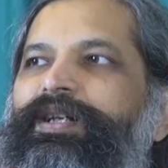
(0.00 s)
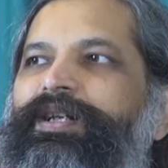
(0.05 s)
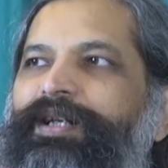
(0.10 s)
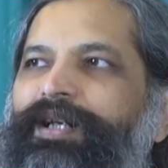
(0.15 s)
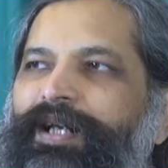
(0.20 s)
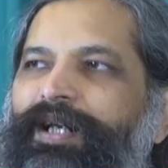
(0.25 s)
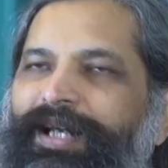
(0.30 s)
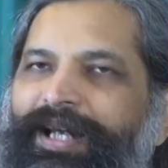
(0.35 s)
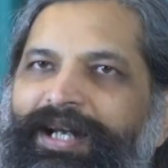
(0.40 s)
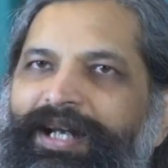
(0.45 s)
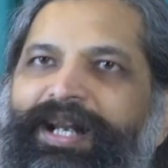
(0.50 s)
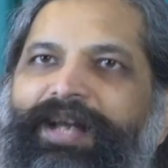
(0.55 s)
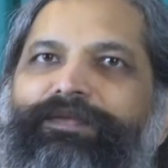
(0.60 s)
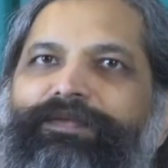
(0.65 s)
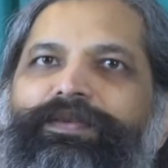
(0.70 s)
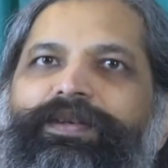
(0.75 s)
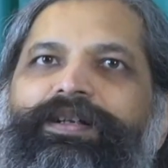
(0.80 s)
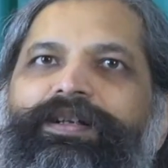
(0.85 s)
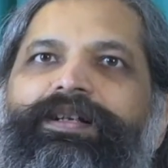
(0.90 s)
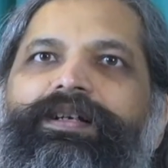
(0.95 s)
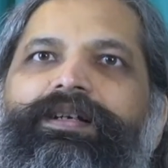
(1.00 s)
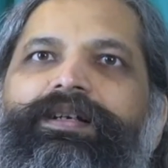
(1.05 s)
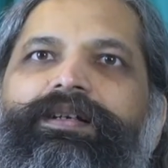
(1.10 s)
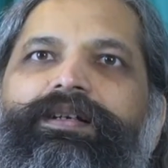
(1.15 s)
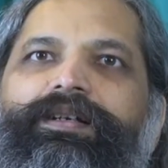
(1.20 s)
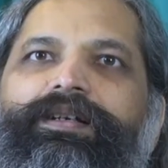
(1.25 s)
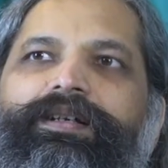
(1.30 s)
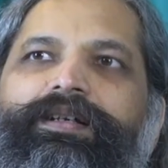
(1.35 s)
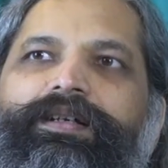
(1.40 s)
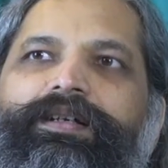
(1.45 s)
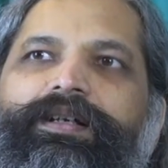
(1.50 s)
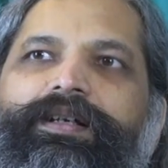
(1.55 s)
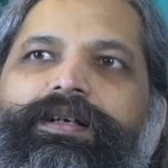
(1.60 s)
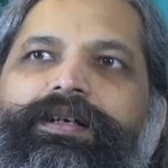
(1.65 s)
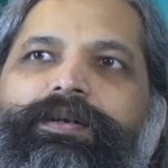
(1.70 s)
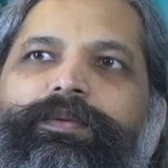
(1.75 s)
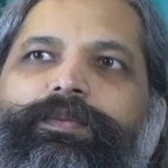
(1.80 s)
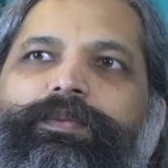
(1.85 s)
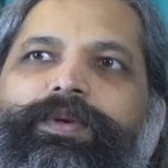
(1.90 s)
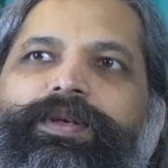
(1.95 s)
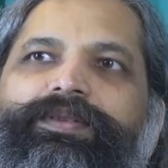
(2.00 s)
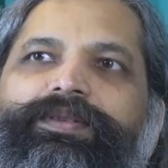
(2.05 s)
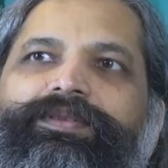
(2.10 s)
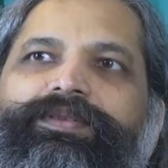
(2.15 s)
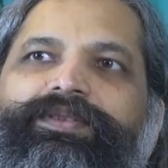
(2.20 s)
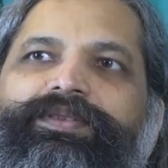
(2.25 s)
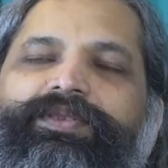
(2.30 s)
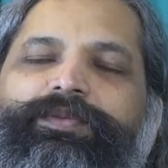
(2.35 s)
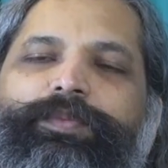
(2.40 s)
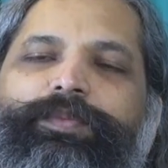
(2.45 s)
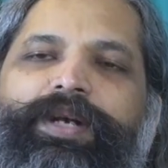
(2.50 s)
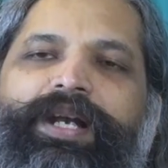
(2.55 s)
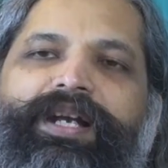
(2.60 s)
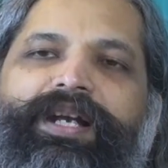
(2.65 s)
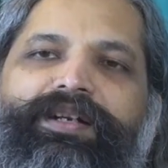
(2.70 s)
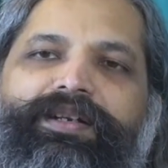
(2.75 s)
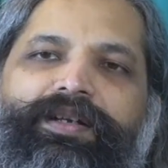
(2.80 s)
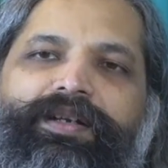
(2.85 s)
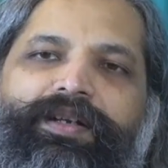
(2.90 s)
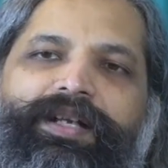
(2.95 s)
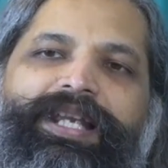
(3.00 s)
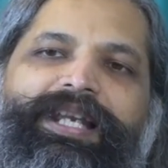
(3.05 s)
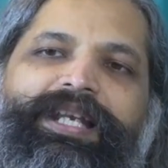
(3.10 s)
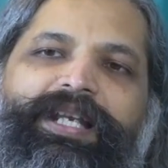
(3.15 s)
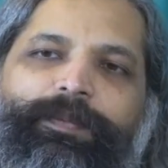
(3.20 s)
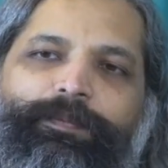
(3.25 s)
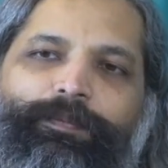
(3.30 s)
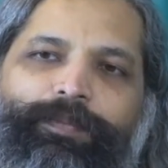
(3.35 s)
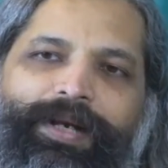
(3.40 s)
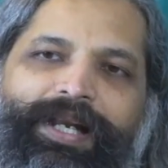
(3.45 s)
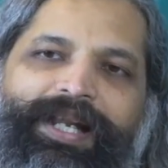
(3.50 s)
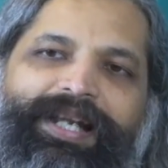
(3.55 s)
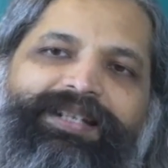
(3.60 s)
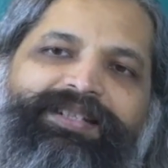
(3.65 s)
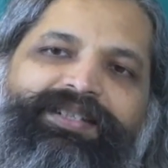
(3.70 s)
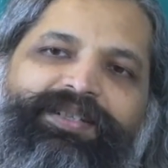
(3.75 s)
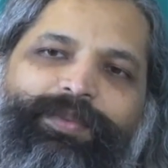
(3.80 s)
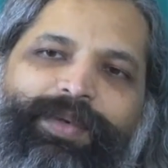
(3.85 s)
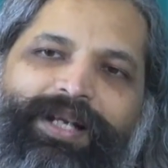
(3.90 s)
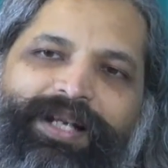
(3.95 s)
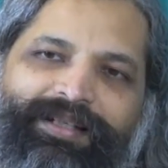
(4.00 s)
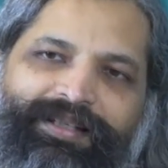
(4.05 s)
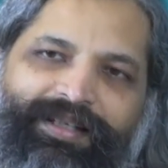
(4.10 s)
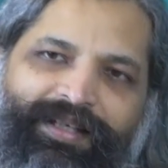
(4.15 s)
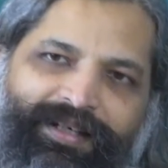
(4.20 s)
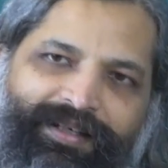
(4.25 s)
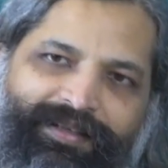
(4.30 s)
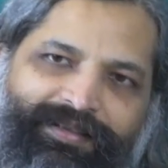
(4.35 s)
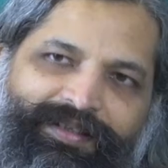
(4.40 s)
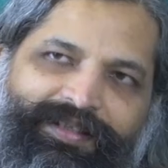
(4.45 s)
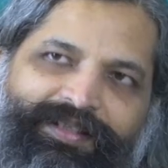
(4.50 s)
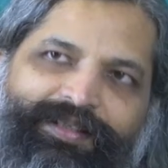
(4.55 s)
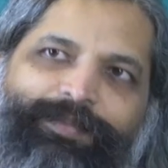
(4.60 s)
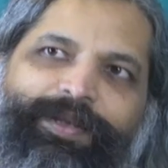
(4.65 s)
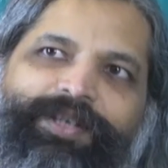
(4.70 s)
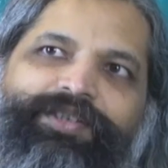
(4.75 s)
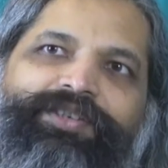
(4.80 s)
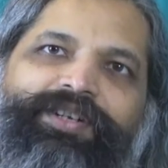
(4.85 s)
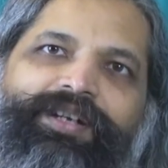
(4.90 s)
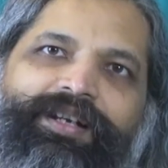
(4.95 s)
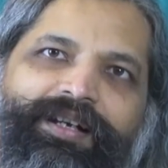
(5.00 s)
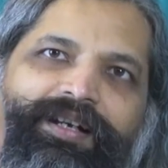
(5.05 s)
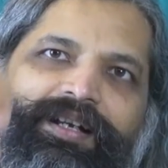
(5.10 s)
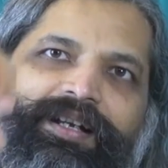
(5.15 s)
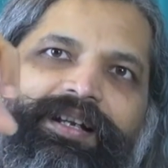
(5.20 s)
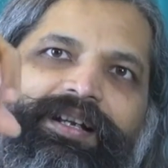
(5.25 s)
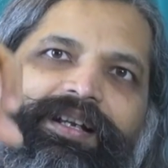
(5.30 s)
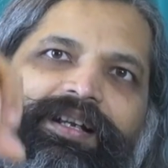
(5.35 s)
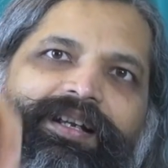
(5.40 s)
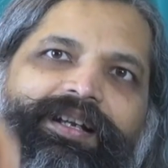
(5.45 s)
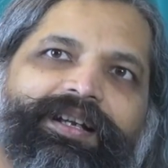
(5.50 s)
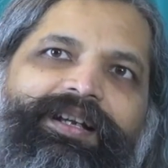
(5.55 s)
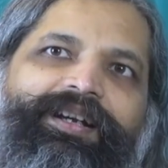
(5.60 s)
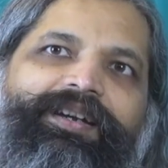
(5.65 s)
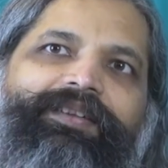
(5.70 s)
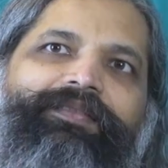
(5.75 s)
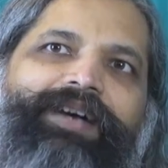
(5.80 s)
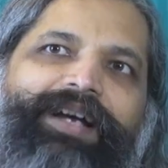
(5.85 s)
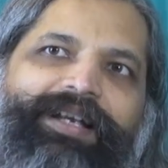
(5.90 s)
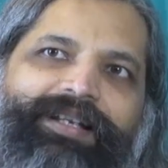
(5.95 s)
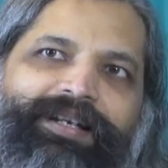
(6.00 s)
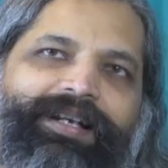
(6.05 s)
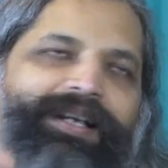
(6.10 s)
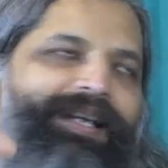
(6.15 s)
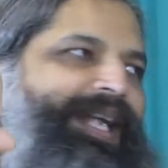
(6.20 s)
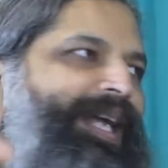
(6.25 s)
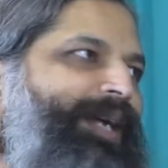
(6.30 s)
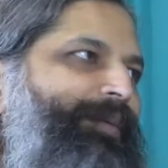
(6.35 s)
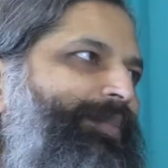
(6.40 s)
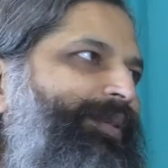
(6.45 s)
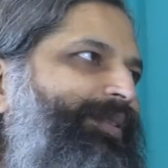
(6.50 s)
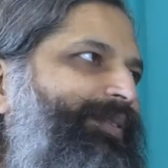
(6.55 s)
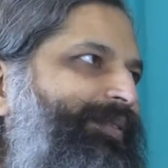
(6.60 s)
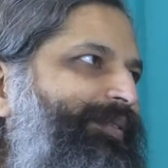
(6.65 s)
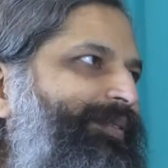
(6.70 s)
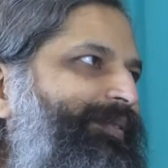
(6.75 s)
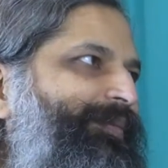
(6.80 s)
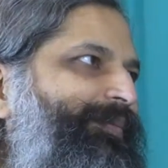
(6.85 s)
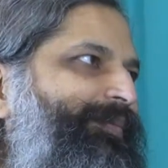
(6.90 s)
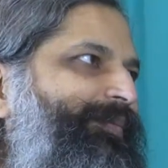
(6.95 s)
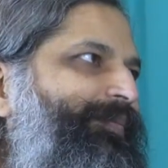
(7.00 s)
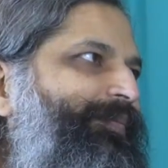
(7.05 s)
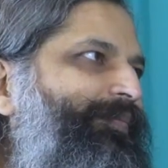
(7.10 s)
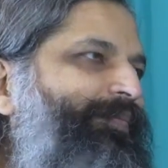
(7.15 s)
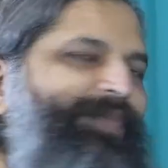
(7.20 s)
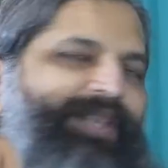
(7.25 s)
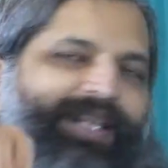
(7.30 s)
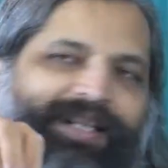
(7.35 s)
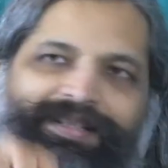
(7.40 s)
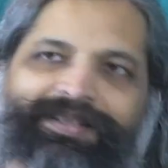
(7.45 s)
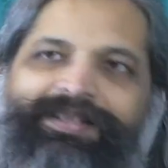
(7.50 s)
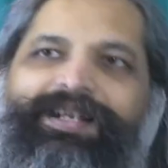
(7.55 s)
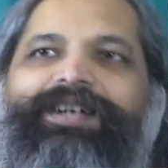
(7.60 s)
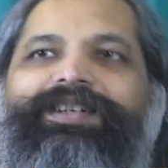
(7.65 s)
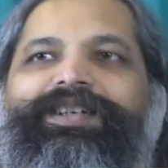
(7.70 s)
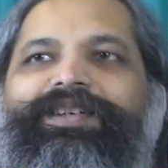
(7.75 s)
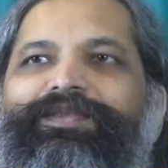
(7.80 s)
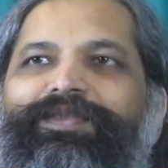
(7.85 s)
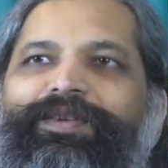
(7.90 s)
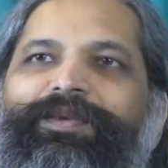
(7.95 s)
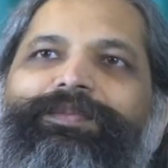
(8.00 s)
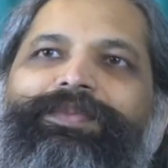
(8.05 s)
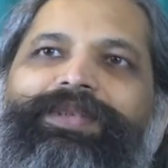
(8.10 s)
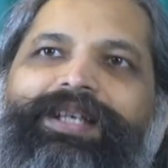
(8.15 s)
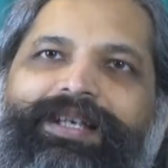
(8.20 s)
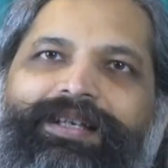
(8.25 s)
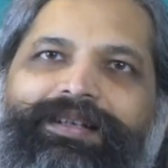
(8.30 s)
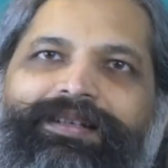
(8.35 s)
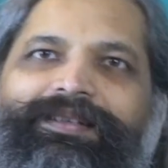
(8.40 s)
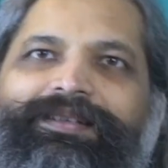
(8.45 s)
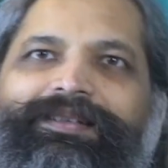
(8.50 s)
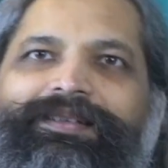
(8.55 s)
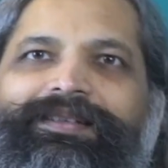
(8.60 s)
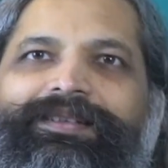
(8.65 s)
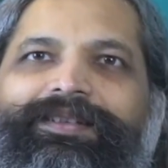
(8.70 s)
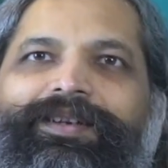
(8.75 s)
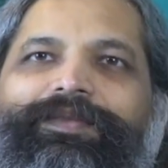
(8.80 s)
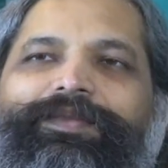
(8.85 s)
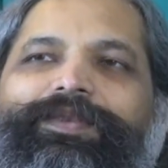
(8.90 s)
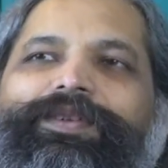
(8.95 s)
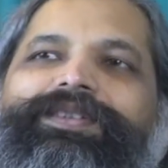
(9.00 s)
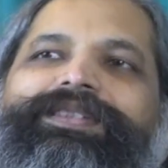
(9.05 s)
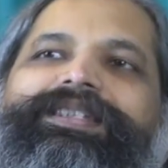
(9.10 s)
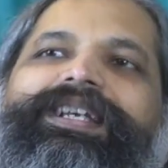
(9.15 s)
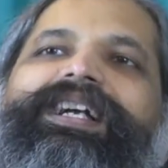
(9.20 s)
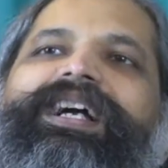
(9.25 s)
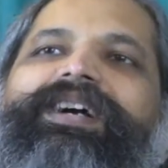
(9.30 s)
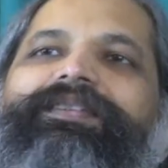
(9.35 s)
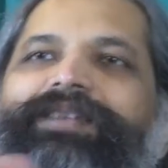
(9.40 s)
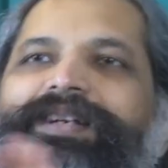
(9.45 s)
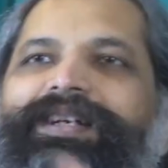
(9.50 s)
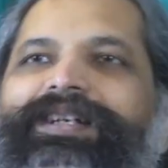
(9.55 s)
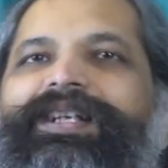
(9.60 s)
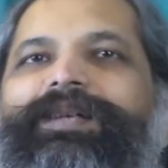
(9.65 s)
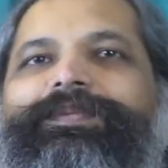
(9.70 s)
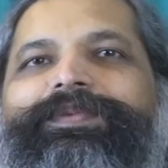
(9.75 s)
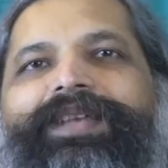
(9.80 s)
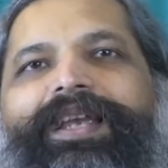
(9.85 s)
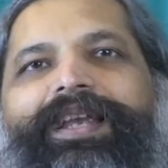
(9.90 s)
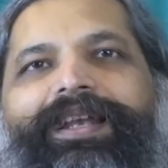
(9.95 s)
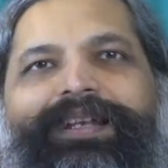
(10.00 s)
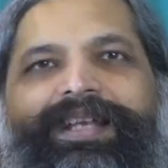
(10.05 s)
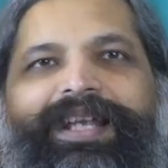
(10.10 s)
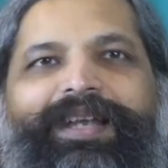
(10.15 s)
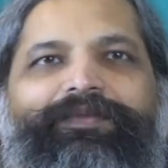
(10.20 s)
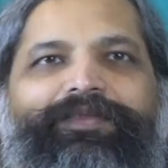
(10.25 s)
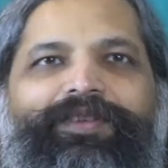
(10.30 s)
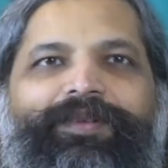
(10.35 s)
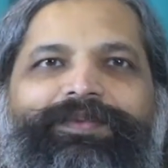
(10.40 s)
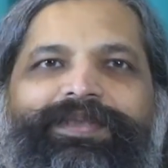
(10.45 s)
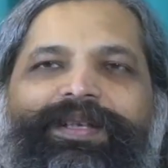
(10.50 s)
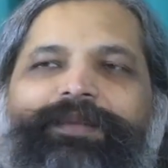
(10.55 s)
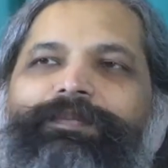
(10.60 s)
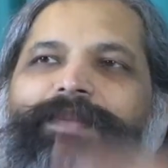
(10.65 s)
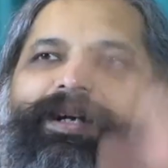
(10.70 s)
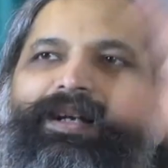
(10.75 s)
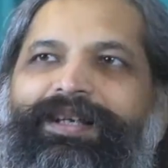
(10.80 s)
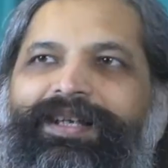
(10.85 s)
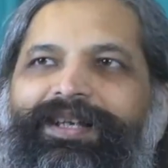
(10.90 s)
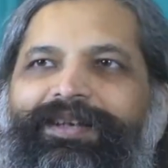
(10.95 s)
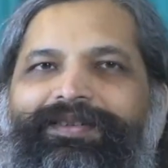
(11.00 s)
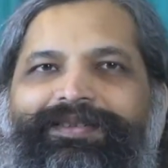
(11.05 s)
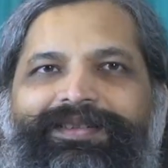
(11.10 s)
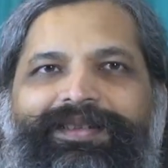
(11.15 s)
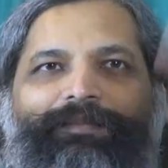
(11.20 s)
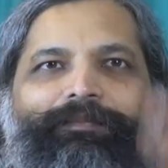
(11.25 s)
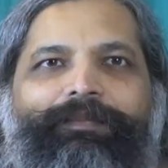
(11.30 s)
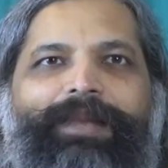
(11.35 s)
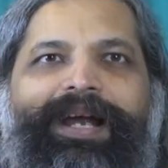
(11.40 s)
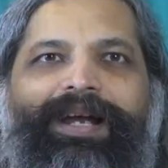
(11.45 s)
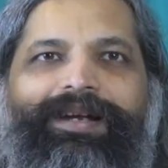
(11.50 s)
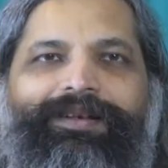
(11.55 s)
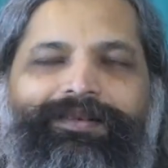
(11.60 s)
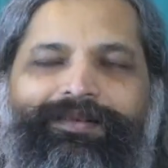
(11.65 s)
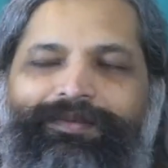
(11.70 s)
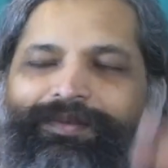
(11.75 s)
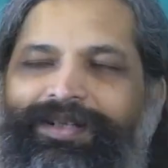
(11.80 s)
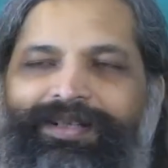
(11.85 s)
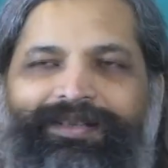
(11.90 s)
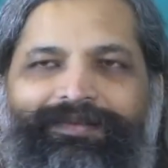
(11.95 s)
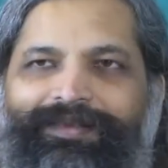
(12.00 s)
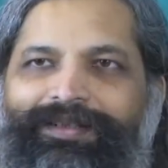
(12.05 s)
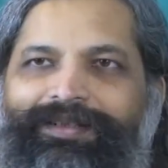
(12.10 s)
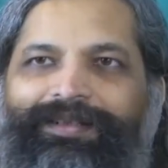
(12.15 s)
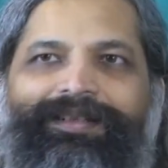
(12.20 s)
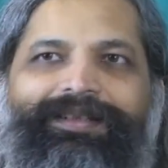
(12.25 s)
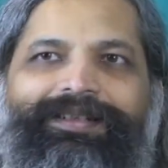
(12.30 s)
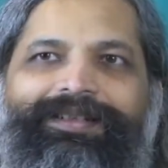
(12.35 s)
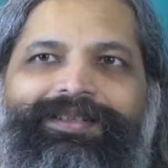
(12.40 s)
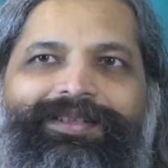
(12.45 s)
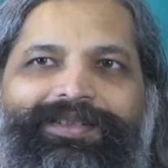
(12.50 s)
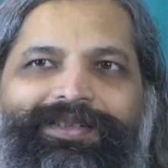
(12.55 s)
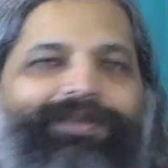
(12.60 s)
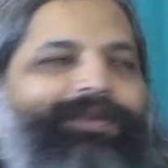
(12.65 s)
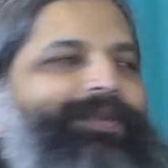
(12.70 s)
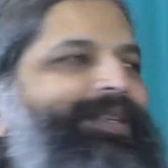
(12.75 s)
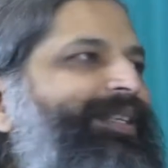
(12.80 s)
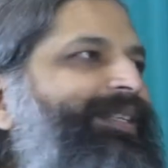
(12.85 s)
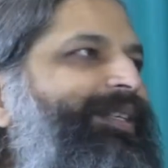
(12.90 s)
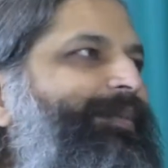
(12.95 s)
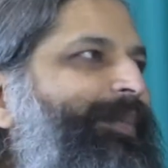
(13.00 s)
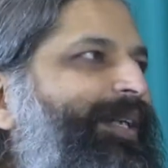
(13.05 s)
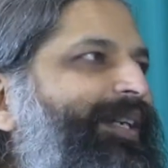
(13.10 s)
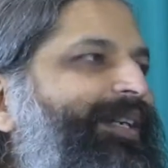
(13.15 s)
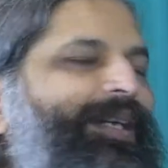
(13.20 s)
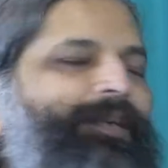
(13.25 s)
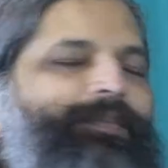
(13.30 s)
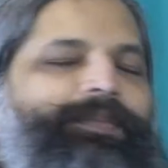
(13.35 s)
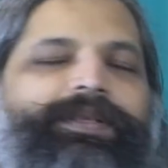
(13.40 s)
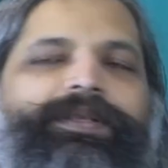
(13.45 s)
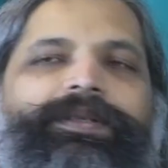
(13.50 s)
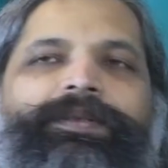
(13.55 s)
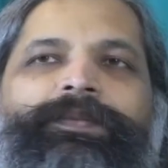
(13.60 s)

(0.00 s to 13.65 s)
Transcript: in Africa was spread in a place where there is a special viral lab. It started from there. Of course, they cover it up saying it came from some monkey or some bat or whatever story they make up.